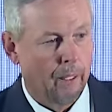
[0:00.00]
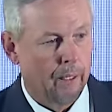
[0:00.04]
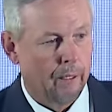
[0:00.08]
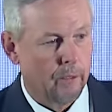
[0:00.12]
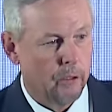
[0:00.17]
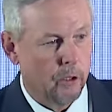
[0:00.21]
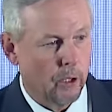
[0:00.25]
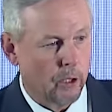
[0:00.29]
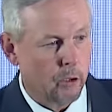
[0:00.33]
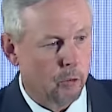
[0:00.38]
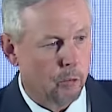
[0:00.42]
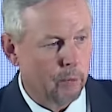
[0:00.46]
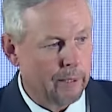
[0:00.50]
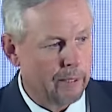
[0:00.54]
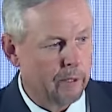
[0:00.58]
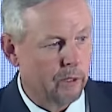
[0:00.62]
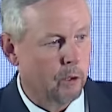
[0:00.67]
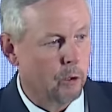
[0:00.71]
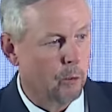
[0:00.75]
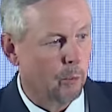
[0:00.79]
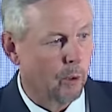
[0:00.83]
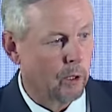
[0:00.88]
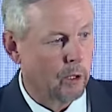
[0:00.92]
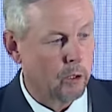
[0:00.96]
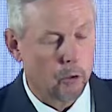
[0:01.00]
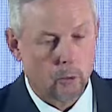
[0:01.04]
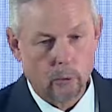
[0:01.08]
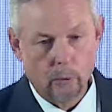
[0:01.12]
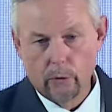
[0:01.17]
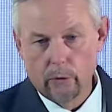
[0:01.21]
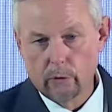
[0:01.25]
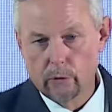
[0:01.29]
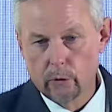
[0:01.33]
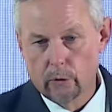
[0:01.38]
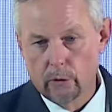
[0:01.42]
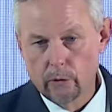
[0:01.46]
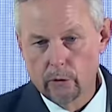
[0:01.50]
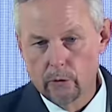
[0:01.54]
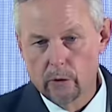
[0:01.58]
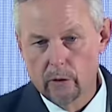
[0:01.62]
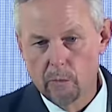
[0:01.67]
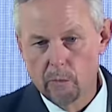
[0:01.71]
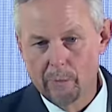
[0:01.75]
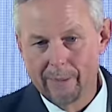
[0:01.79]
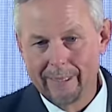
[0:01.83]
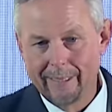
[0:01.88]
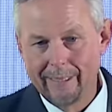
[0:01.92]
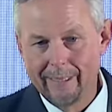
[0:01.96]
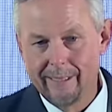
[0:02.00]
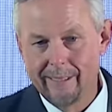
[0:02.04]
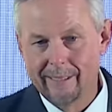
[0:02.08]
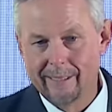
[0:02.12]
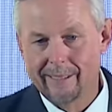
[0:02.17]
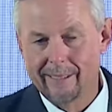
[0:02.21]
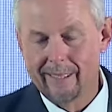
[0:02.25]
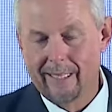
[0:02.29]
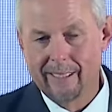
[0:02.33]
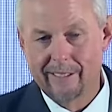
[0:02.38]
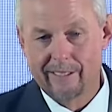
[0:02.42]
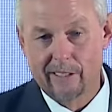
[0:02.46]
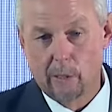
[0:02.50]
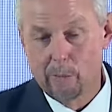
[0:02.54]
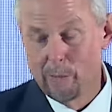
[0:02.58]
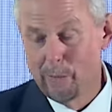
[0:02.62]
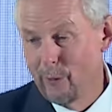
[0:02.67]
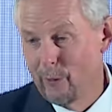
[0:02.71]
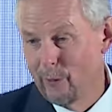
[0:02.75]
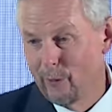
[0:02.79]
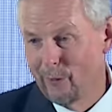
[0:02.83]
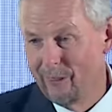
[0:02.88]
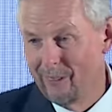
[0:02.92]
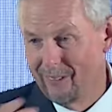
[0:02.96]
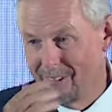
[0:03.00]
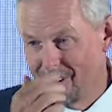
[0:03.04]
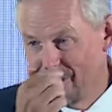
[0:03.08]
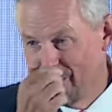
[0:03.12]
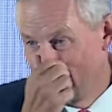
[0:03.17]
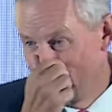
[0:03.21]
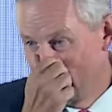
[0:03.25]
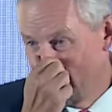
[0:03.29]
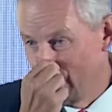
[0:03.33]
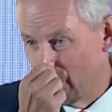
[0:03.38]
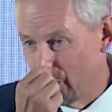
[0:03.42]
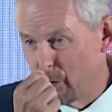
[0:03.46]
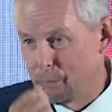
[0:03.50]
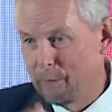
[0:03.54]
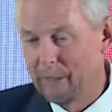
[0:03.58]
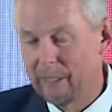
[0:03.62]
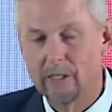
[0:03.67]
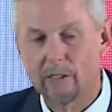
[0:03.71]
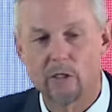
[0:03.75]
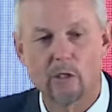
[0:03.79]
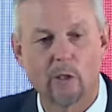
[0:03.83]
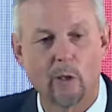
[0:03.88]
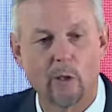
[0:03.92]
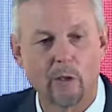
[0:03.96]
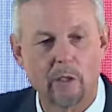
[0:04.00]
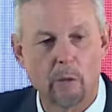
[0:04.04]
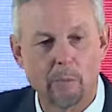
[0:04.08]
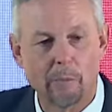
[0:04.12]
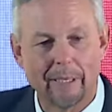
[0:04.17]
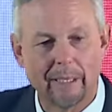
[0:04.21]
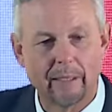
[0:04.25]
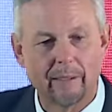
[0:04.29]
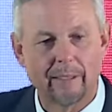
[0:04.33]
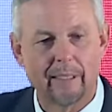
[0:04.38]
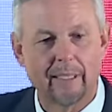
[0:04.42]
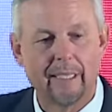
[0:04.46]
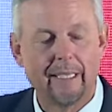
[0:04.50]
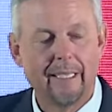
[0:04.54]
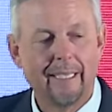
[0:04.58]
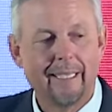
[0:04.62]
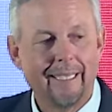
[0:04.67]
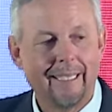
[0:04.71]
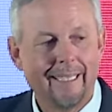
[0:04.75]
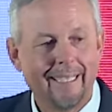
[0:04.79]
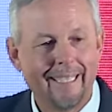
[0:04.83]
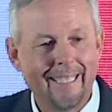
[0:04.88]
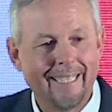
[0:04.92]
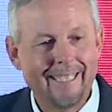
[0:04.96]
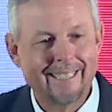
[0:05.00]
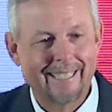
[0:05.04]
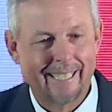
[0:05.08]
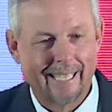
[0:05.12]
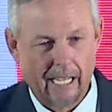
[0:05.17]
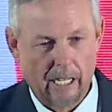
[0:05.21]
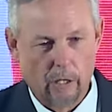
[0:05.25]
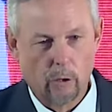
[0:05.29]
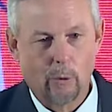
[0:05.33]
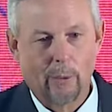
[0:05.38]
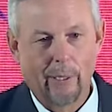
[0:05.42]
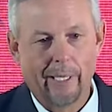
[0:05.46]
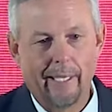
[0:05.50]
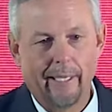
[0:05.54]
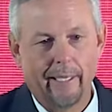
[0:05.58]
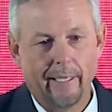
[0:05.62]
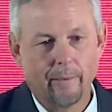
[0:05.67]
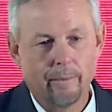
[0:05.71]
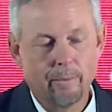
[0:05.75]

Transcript: The other reason you want to do it short term is, and some of your earlier speakers talked about, is ROI.